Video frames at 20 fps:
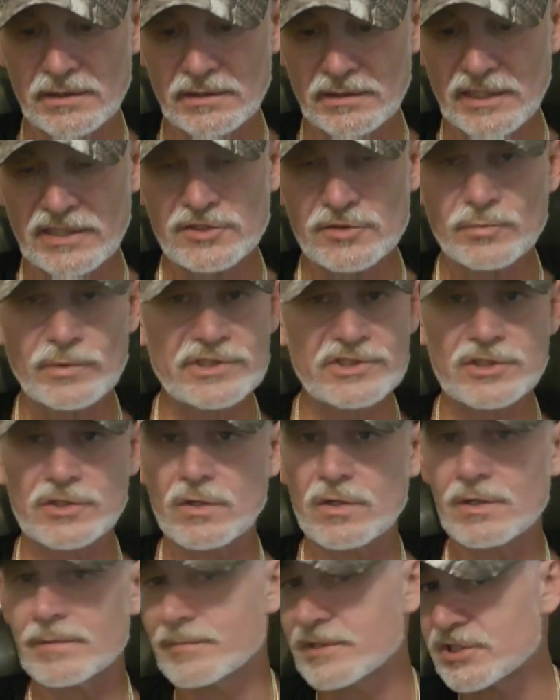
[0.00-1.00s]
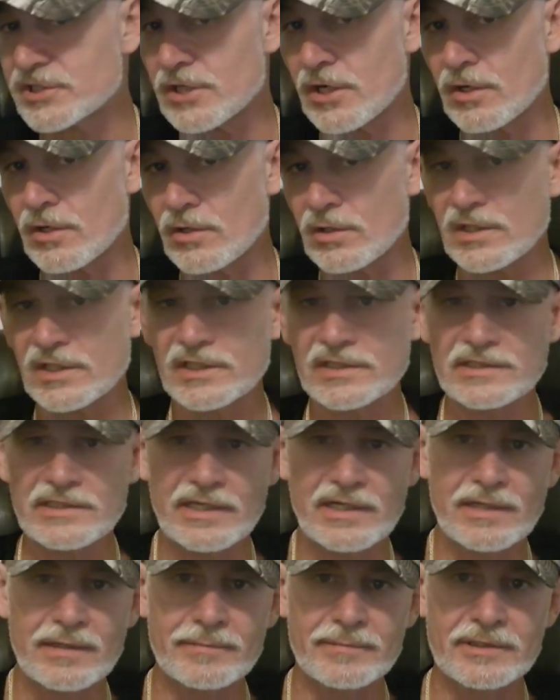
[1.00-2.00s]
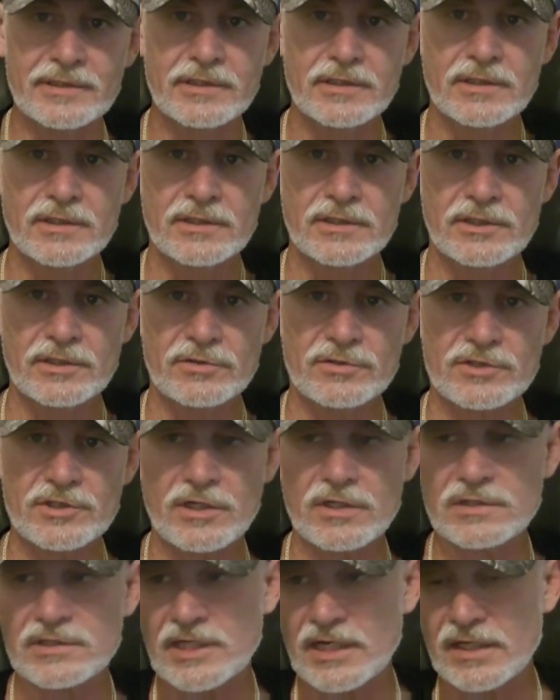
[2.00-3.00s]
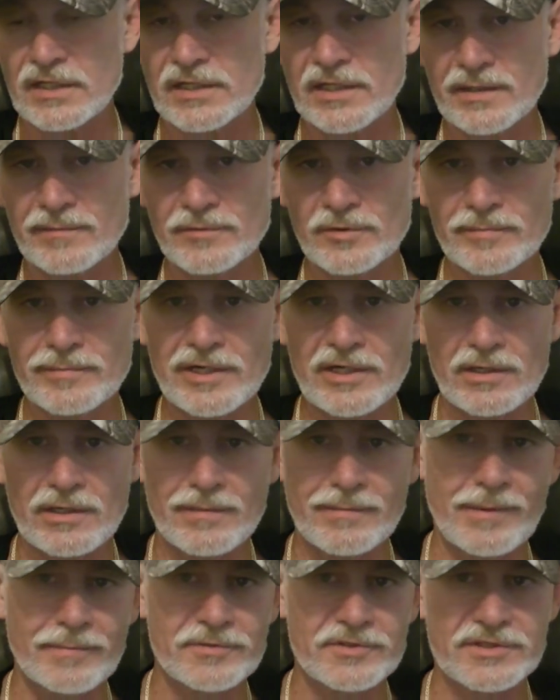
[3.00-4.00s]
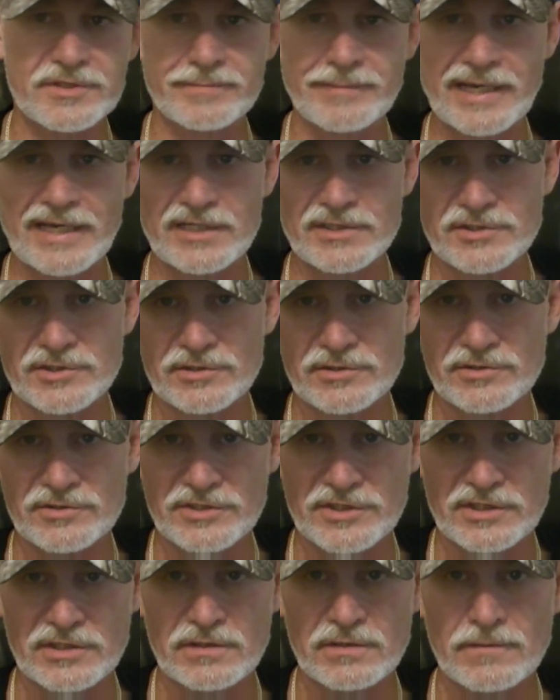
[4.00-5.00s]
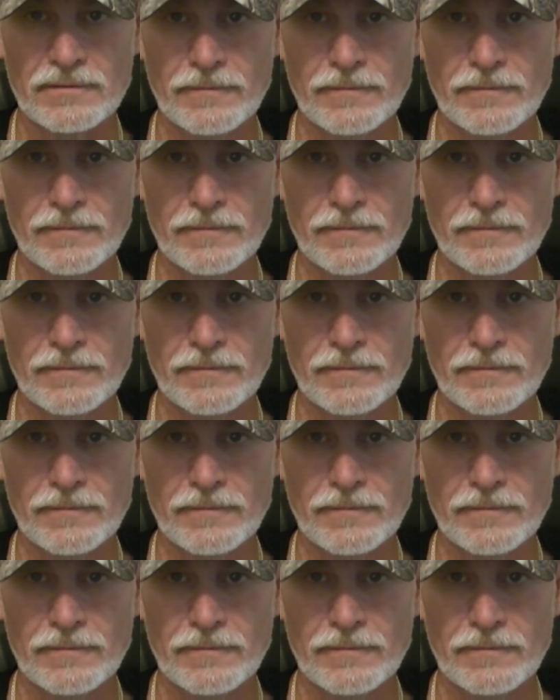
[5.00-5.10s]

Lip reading: They switch it on them and start looking at them and start telling them you better come up with some answers, and